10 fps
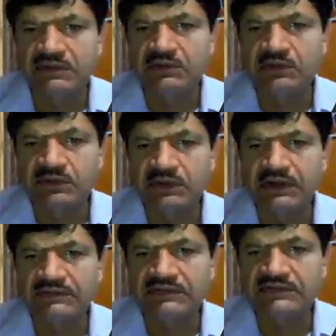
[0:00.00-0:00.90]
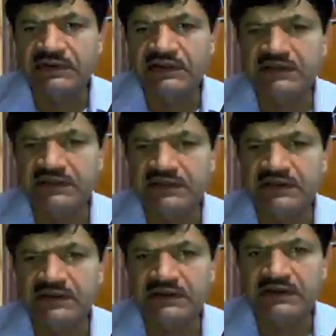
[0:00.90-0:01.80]
go and just click
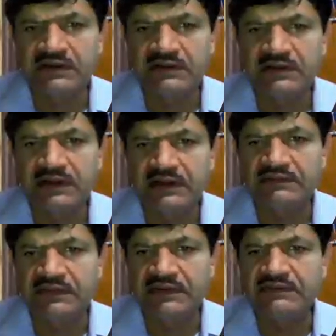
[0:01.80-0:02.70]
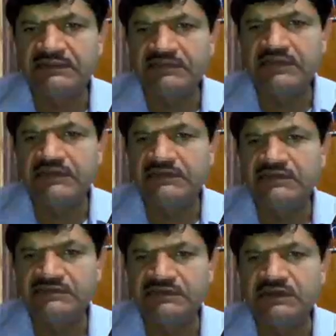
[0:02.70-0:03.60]
here and then change
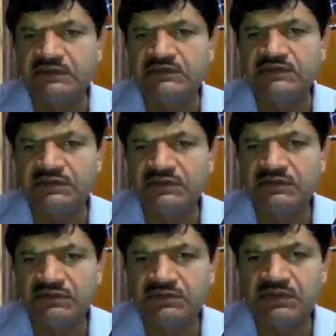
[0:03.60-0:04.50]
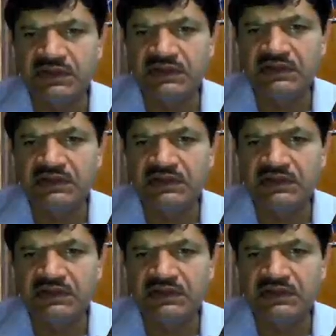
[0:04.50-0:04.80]
these values, okay.